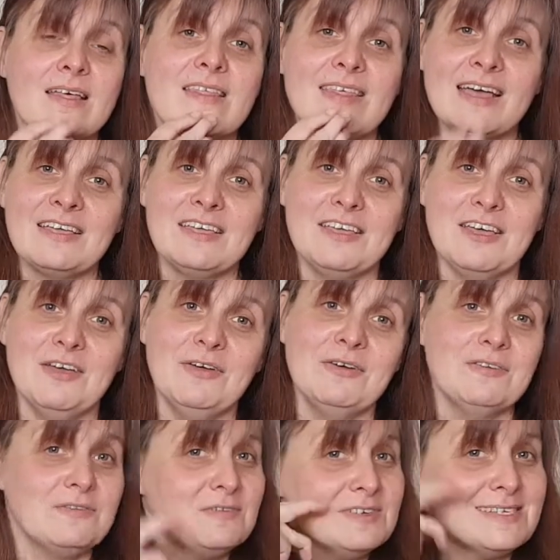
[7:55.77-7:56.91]
Thank you
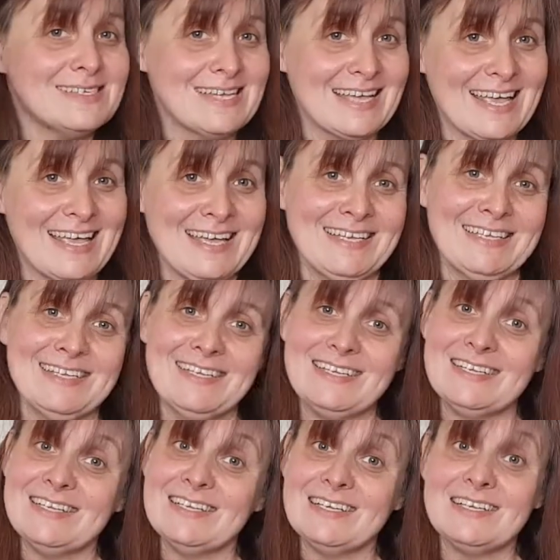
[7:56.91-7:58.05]
for singing
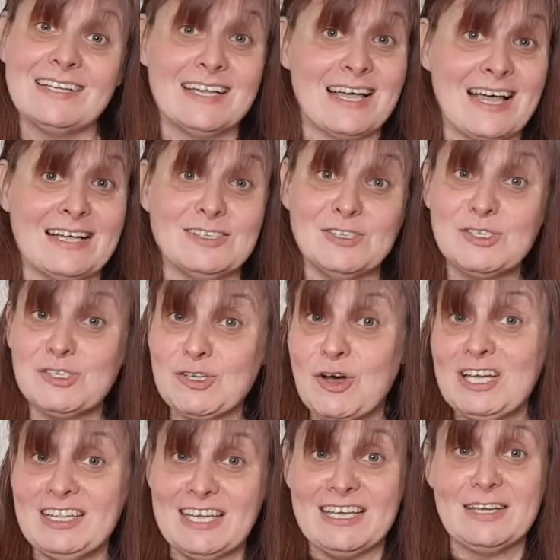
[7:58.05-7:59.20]
and
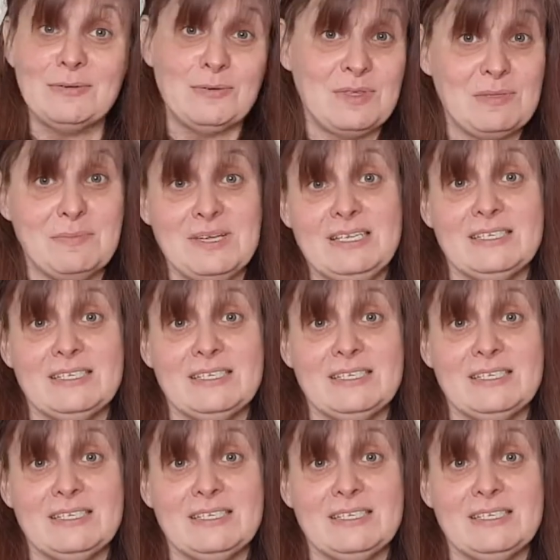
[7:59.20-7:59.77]
signing with me